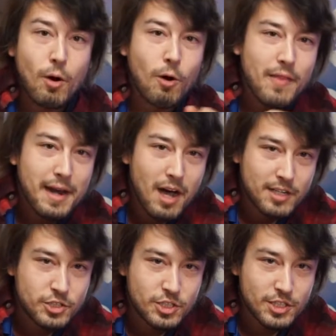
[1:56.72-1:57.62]
all that
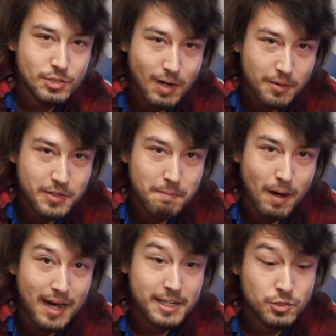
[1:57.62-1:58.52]
oxygen throughout their
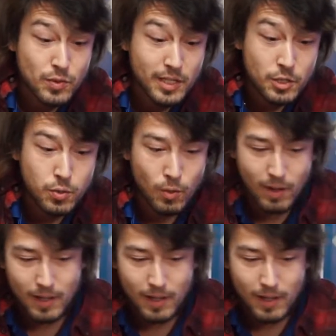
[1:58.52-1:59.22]
body. It's really cool.